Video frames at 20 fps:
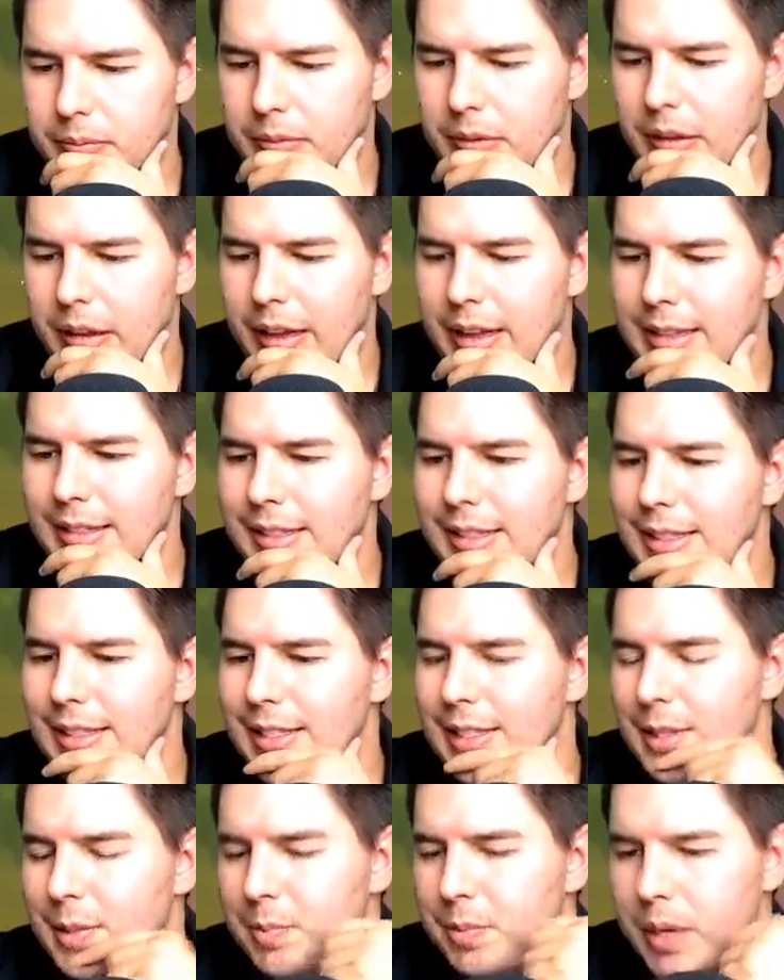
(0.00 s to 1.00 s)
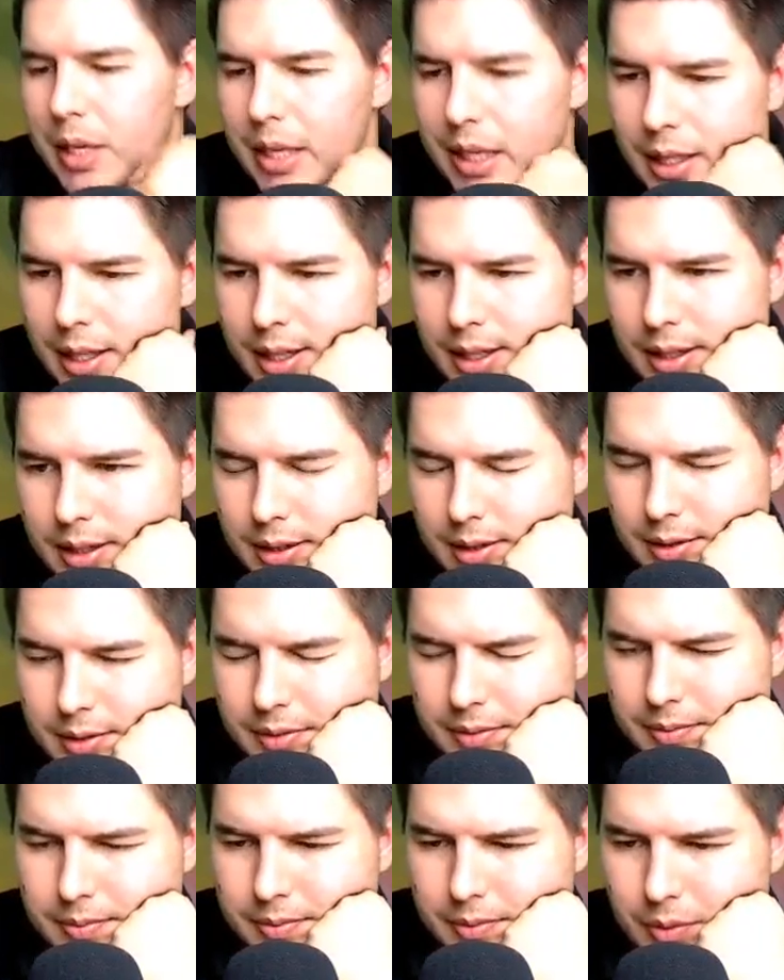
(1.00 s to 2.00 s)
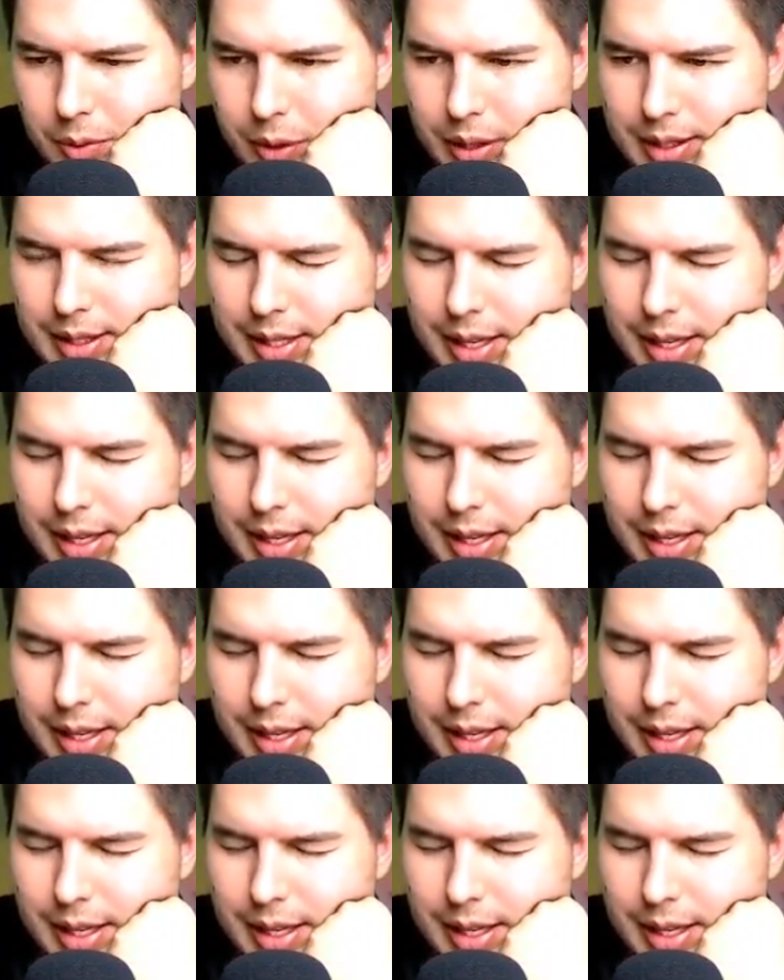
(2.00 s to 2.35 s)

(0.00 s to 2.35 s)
Instant speed. We can see